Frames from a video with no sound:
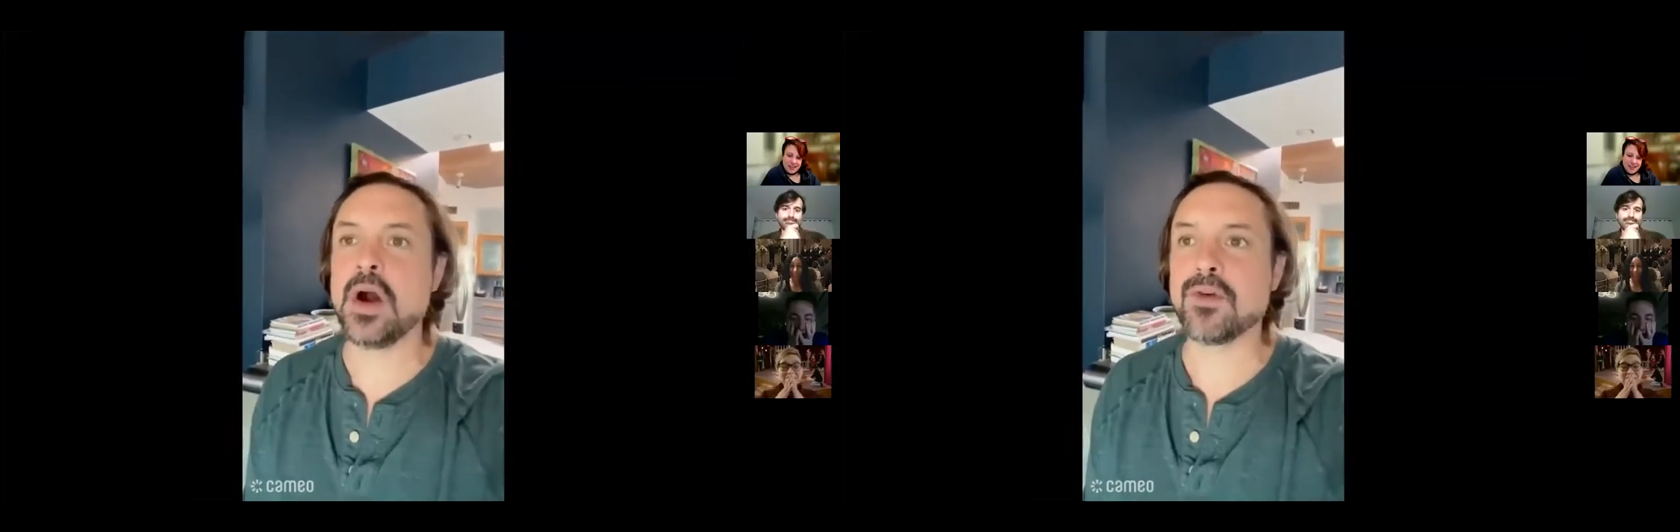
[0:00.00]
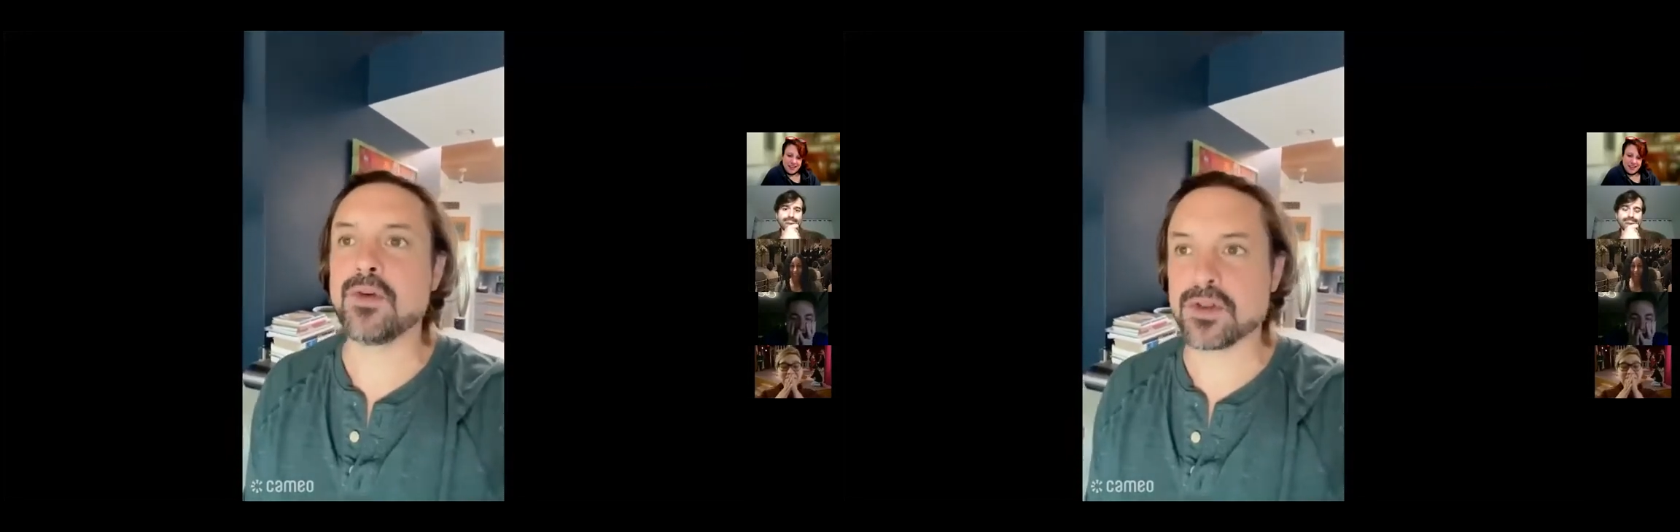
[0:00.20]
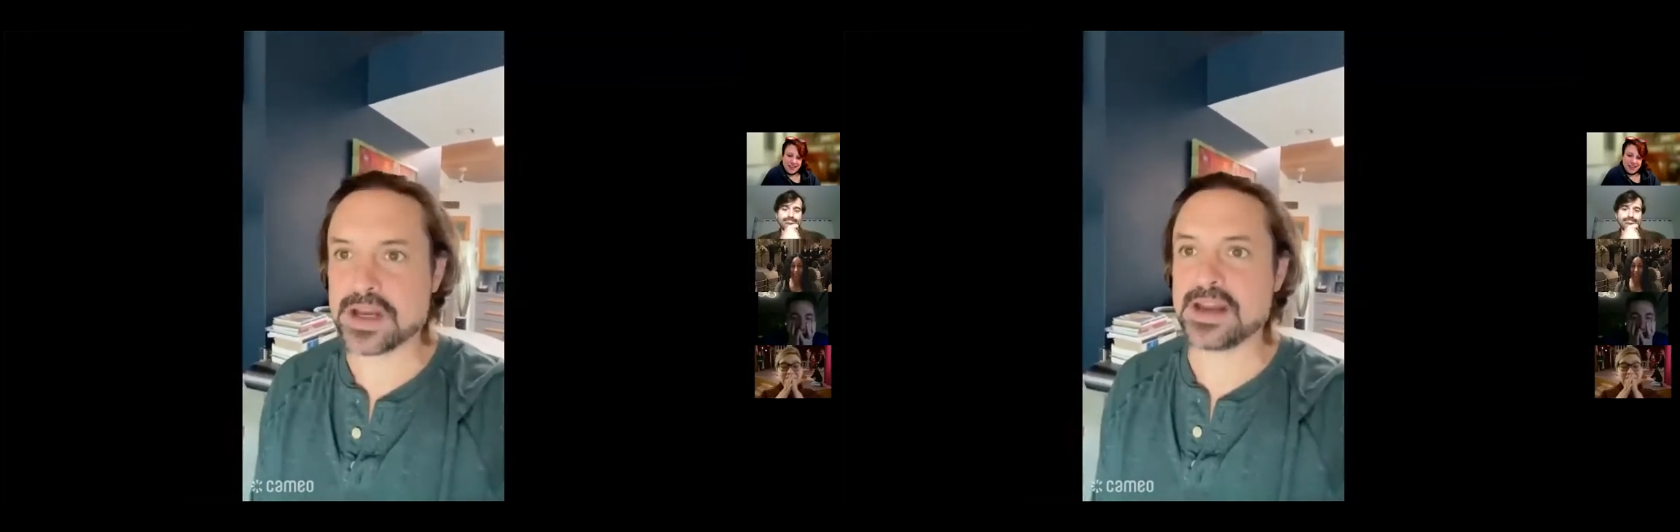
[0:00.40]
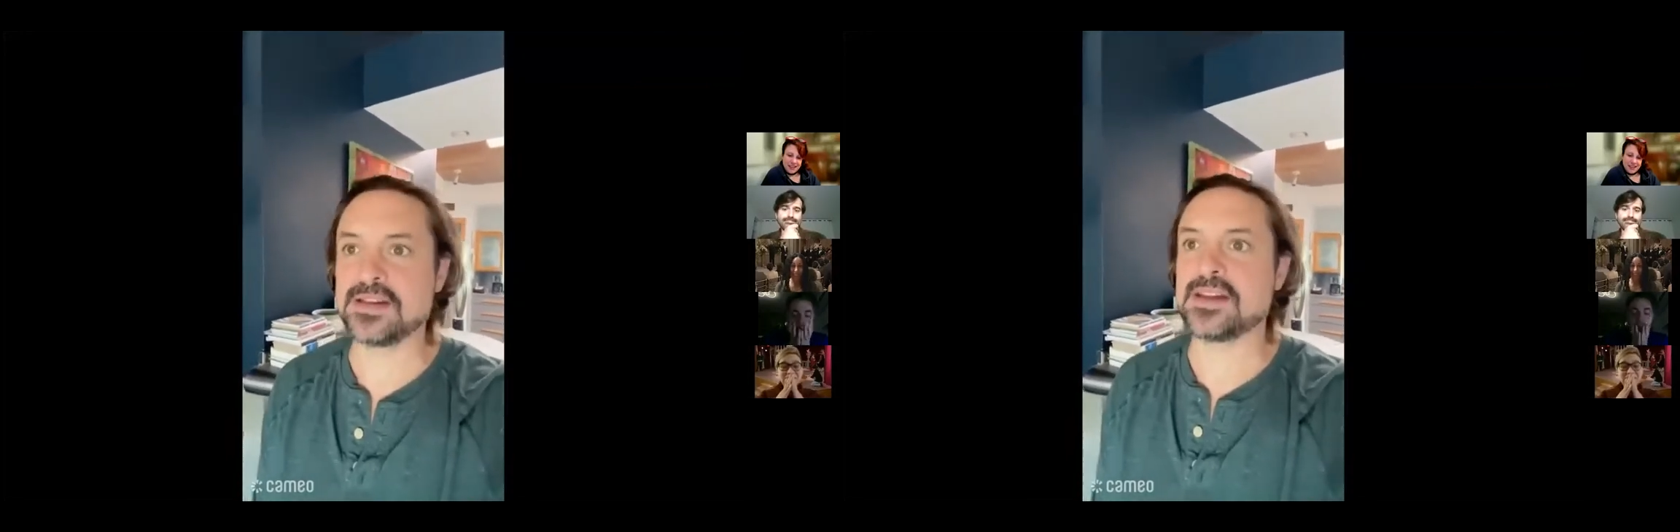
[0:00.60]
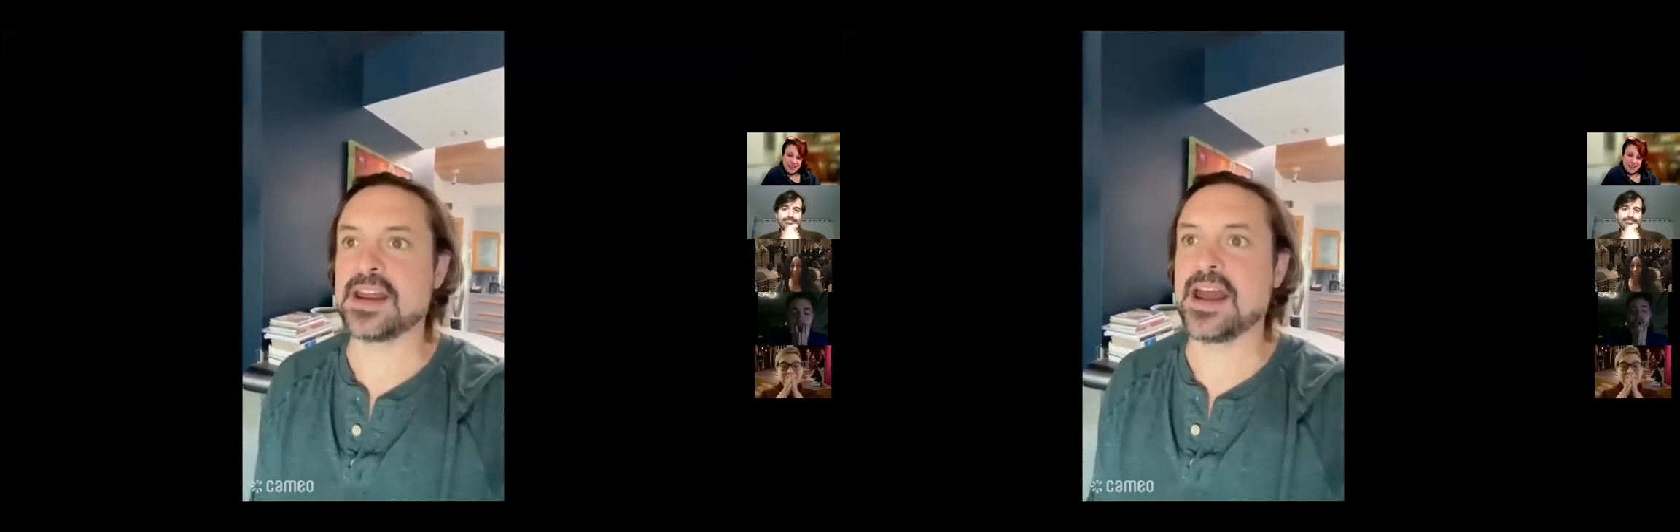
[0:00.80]
for the
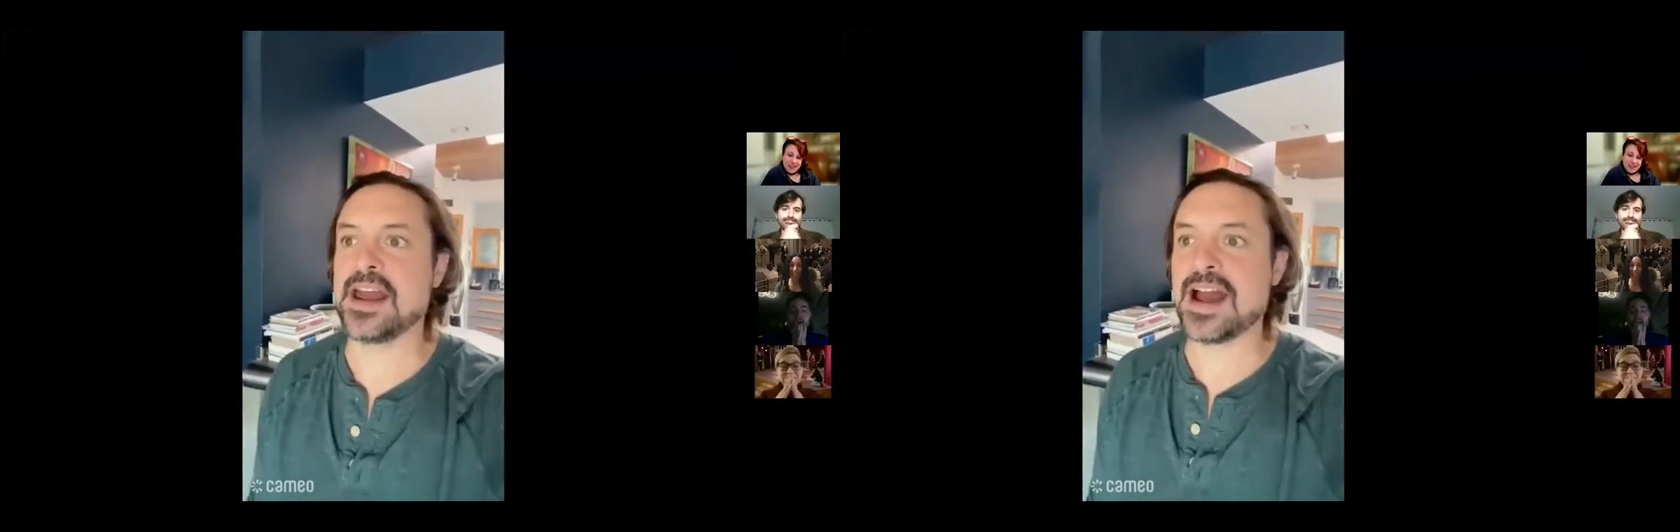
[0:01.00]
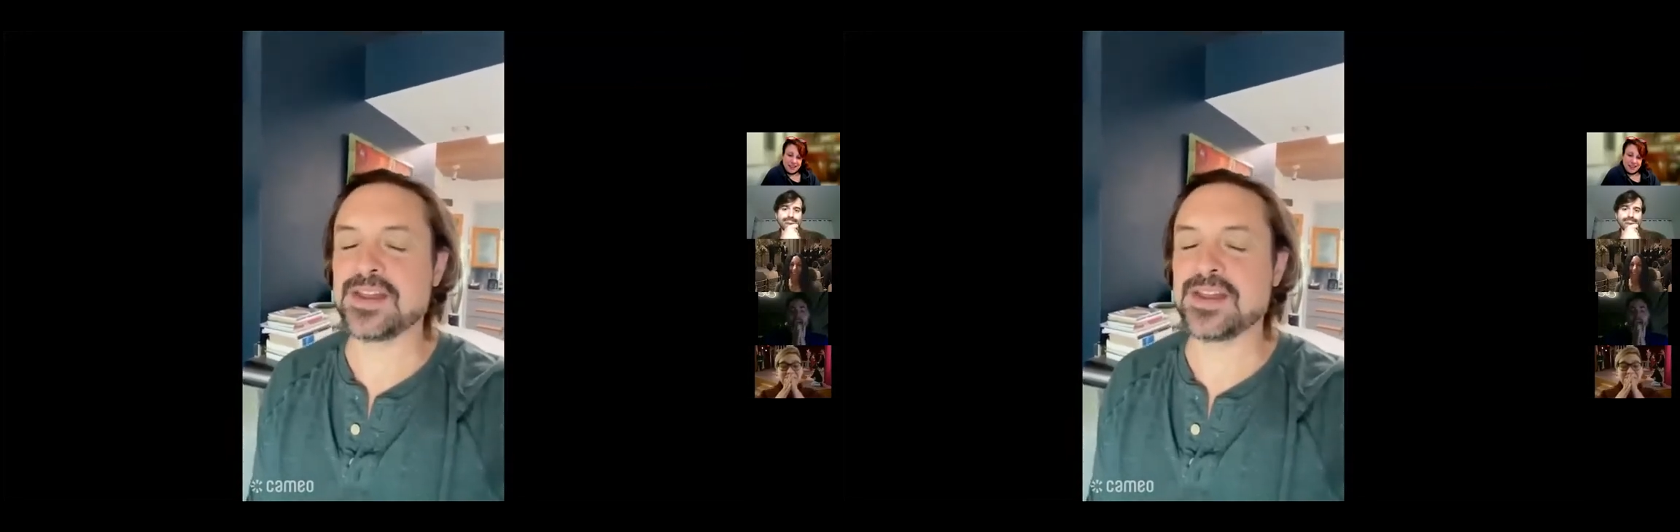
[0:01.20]
readings today.